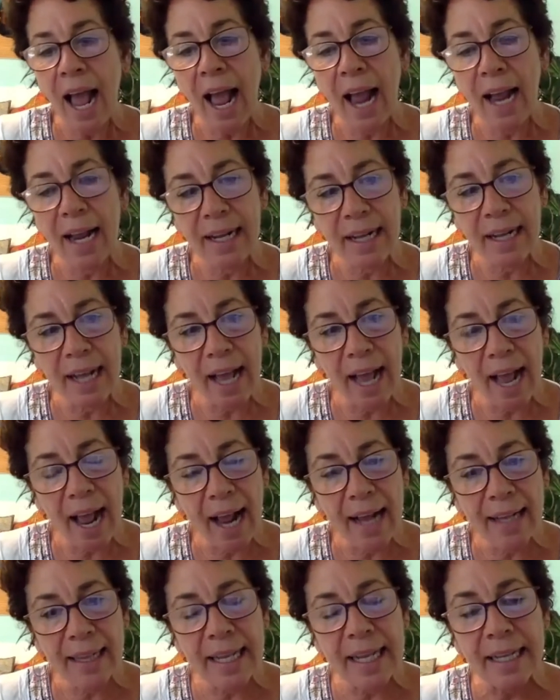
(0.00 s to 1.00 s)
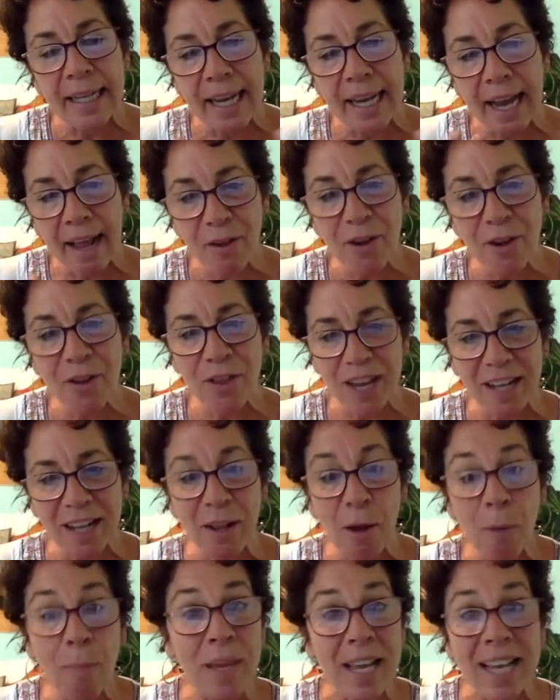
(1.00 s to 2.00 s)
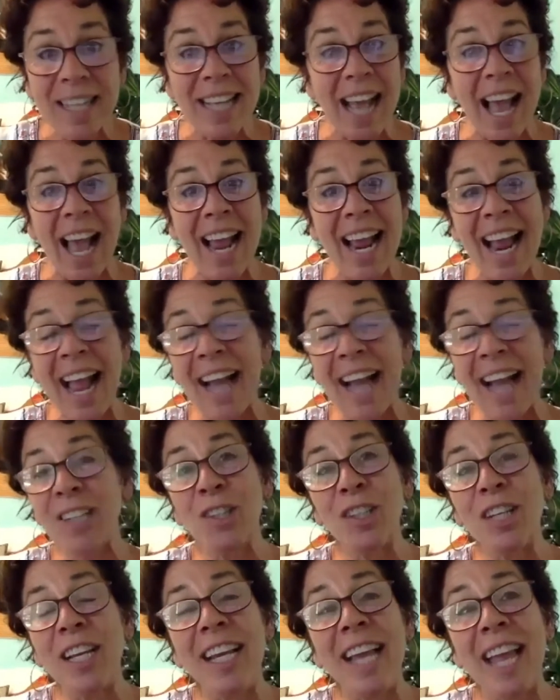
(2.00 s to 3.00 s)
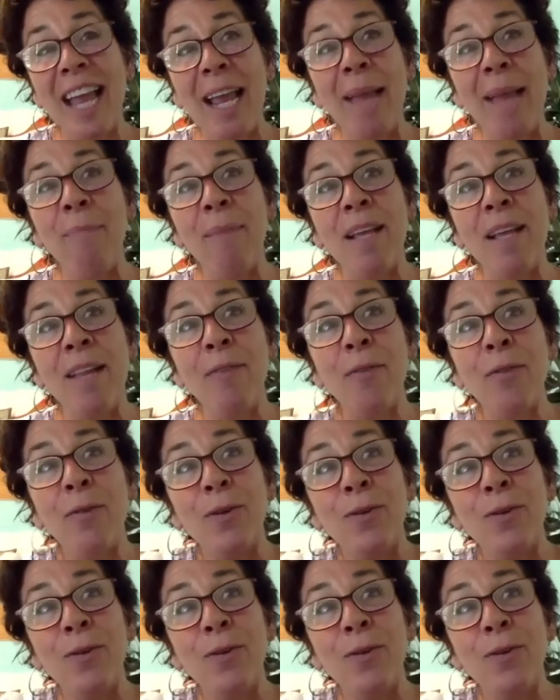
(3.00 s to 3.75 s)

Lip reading: I think the other thing, though, because I actually came in through